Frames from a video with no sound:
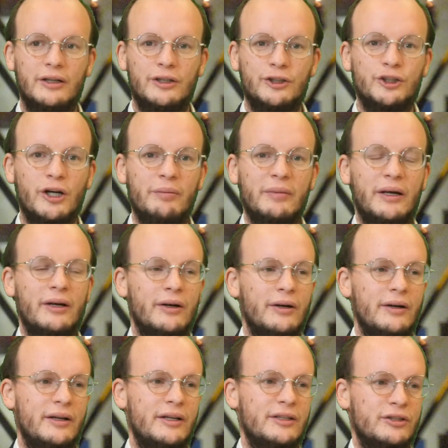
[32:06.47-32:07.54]

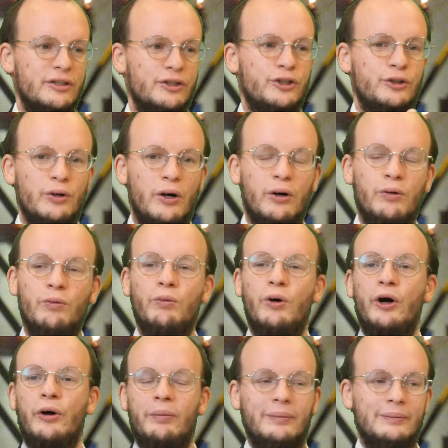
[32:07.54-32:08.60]
Shamir is the strong
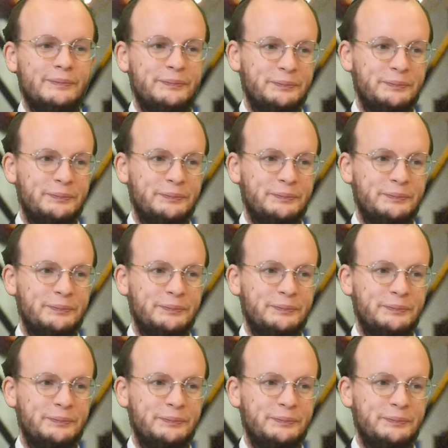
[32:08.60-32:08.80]
worm